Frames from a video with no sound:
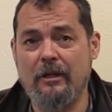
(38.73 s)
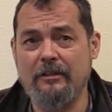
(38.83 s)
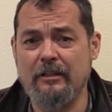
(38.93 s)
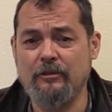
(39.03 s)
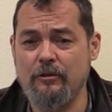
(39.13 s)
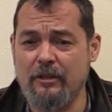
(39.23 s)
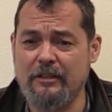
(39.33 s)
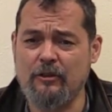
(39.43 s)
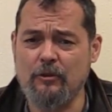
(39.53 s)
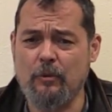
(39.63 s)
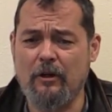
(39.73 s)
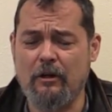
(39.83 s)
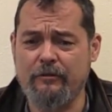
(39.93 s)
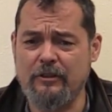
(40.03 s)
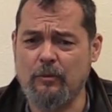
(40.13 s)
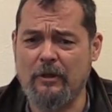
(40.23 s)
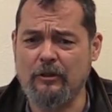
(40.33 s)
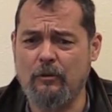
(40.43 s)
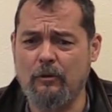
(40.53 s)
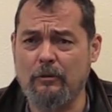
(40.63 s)
and then 2012 there's
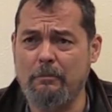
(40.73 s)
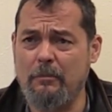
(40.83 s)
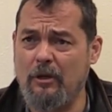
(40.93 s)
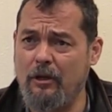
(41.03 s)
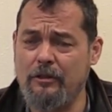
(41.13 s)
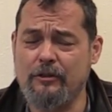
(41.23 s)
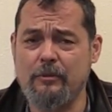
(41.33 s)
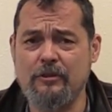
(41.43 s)
one called MERS,